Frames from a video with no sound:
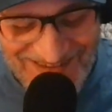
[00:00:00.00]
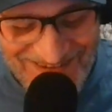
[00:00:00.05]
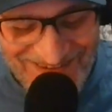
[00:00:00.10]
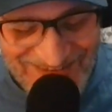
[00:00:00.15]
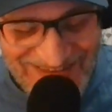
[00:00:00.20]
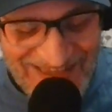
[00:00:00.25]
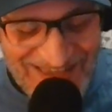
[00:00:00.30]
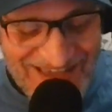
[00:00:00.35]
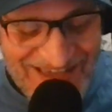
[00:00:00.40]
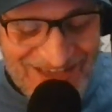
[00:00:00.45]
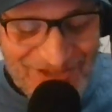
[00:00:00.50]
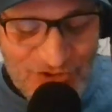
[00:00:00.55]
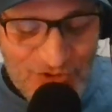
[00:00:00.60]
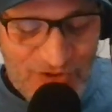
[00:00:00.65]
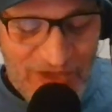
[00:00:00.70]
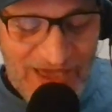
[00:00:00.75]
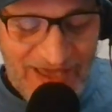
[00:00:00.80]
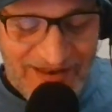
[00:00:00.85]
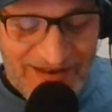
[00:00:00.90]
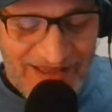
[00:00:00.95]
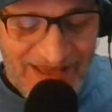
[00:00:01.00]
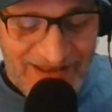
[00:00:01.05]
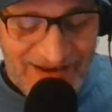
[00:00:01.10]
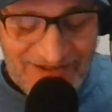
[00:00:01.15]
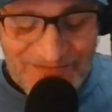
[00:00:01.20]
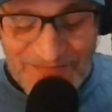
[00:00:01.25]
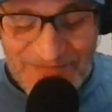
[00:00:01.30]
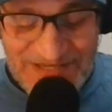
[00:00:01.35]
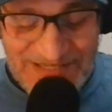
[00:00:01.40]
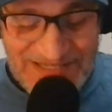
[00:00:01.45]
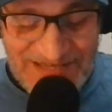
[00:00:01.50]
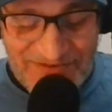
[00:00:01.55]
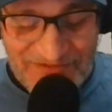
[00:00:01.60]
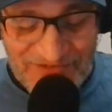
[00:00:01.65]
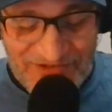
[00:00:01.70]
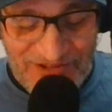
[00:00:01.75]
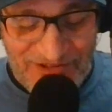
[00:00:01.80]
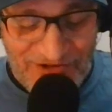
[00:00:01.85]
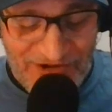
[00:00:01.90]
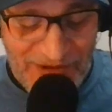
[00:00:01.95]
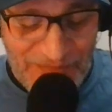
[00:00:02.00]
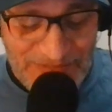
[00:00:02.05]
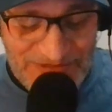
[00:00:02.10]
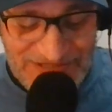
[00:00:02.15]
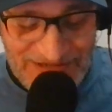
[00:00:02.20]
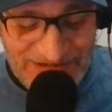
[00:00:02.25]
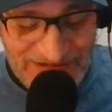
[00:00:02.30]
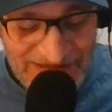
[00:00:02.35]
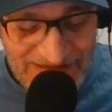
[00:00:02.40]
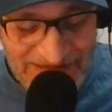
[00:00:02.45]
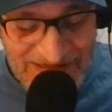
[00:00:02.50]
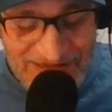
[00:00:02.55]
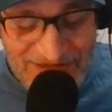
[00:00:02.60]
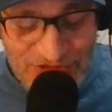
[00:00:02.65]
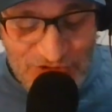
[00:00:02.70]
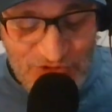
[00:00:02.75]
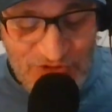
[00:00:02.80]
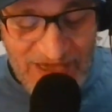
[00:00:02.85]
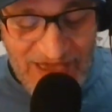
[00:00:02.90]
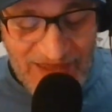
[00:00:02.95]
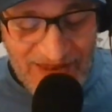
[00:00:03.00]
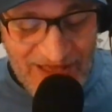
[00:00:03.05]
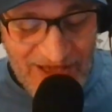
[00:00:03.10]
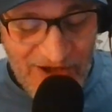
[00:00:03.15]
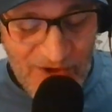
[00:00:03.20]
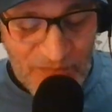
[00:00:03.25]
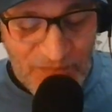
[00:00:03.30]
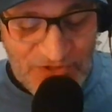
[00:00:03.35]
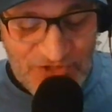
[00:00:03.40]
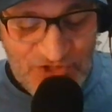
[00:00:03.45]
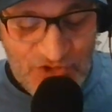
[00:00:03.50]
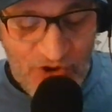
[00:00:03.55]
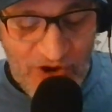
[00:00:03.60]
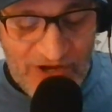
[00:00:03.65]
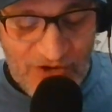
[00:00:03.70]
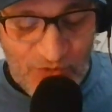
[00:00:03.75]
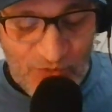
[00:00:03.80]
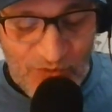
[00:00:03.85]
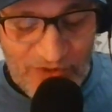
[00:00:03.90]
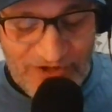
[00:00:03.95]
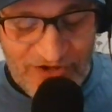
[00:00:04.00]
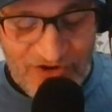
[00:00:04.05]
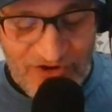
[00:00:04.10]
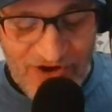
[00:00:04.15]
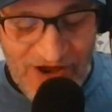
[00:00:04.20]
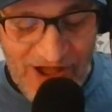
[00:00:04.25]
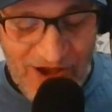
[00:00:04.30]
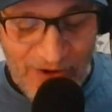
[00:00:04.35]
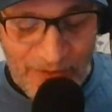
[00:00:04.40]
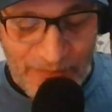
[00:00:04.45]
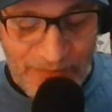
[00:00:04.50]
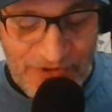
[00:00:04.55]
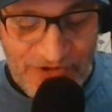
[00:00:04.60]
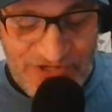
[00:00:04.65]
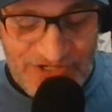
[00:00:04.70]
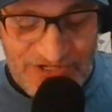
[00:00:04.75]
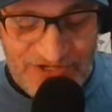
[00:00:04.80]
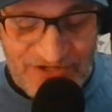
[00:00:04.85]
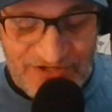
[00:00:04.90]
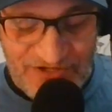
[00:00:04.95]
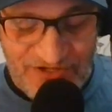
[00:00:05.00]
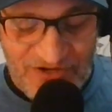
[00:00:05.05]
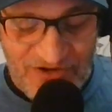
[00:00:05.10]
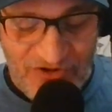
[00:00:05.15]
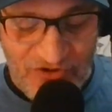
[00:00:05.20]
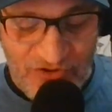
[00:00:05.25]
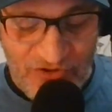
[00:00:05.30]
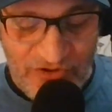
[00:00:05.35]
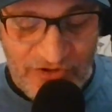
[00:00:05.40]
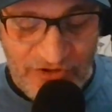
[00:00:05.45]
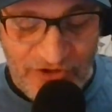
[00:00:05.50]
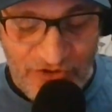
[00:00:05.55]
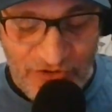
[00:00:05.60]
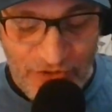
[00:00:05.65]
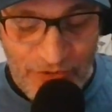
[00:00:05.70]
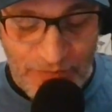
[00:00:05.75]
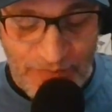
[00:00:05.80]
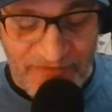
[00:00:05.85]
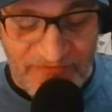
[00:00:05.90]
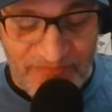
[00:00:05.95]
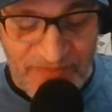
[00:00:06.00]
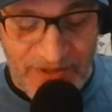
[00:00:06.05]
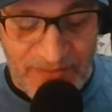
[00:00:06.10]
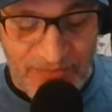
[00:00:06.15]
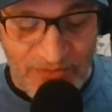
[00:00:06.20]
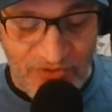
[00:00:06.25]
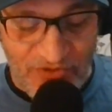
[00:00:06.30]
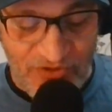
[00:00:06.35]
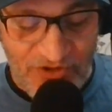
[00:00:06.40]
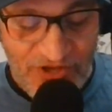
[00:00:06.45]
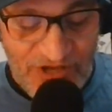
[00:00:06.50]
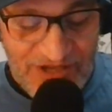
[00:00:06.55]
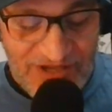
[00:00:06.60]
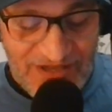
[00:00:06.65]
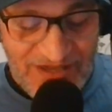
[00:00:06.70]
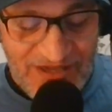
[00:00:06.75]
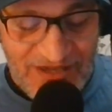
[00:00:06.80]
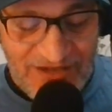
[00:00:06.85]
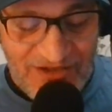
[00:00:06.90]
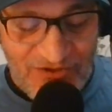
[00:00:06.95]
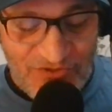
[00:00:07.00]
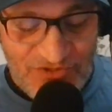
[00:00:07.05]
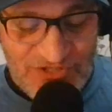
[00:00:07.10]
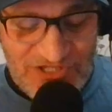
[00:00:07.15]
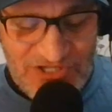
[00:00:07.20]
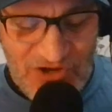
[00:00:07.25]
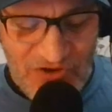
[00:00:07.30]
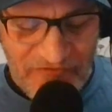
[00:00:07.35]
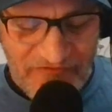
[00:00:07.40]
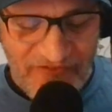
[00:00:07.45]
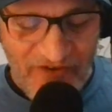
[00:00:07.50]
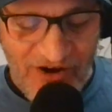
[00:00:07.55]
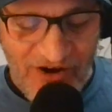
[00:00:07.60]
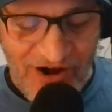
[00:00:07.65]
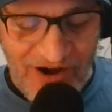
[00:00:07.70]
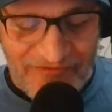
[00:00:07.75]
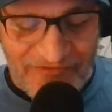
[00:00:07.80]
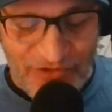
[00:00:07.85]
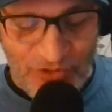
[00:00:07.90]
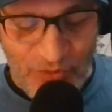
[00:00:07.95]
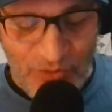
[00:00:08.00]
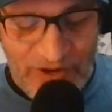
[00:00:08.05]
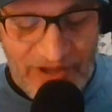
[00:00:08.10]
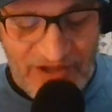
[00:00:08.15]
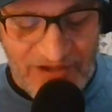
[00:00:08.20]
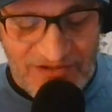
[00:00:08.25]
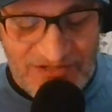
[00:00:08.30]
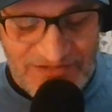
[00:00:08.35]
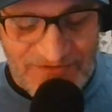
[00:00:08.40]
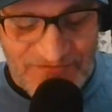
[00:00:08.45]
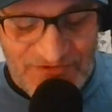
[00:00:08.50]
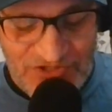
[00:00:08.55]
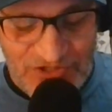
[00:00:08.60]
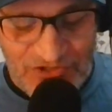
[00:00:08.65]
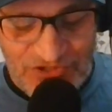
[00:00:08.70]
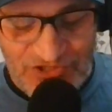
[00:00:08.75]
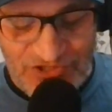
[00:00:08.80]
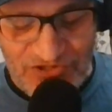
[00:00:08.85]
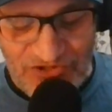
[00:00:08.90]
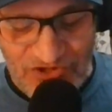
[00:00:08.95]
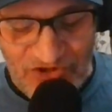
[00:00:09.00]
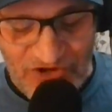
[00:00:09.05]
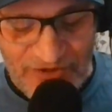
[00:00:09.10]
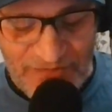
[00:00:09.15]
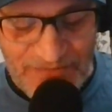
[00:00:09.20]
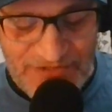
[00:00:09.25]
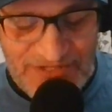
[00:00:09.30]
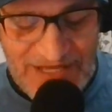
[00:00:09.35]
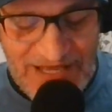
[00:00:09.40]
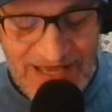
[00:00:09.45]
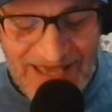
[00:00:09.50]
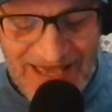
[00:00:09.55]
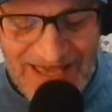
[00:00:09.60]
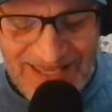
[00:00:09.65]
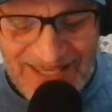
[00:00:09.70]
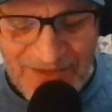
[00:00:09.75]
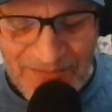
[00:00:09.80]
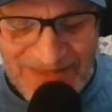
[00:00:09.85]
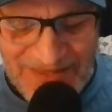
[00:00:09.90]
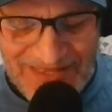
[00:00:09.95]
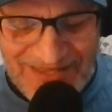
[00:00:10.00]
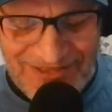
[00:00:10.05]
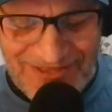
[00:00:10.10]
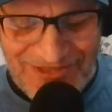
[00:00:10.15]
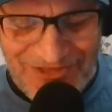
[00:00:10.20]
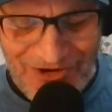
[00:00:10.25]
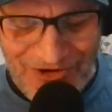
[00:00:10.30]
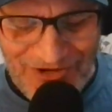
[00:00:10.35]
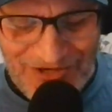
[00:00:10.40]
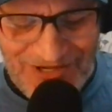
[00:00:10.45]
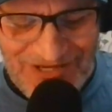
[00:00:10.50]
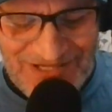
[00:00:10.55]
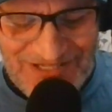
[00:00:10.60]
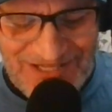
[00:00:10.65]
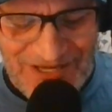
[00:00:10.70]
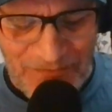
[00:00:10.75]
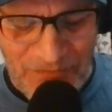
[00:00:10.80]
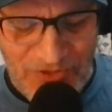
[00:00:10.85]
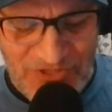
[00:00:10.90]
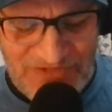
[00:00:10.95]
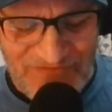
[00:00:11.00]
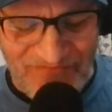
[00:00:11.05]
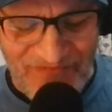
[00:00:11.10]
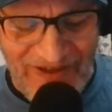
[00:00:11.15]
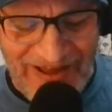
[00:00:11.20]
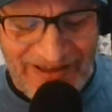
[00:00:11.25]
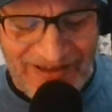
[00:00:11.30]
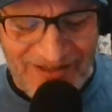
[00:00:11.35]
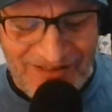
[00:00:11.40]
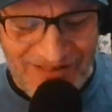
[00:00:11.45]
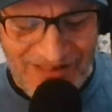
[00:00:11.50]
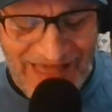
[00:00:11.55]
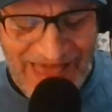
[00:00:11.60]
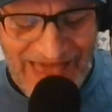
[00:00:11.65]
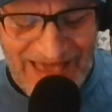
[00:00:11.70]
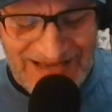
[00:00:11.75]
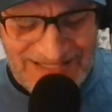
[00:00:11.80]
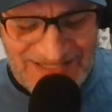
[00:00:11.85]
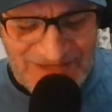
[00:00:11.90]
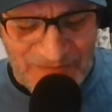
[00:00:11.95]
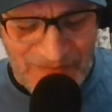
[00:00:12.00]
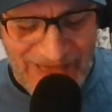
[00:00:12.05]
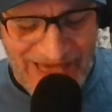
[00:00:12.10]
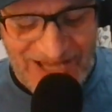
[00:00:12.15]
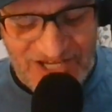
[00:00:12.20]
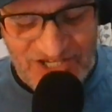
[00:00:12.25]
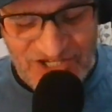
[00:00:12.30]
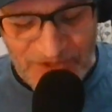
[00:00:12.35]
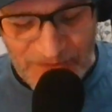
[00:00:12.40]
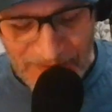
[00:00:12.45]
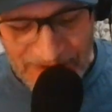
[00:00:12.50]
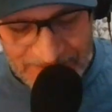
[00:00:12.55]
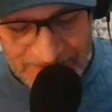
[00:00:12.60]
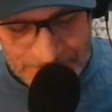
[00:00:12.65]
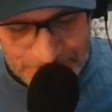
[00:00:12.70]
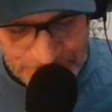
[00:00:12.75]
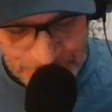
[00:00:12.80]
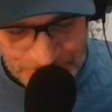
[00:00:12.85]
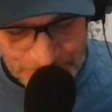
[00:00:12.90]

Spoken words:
Okay, you can't, and I'm going to save it for another episode. You can't help but try to wonder how a person or a group of people can go so far off the rails of social norms and commit the darkest and most vile acts imaginable.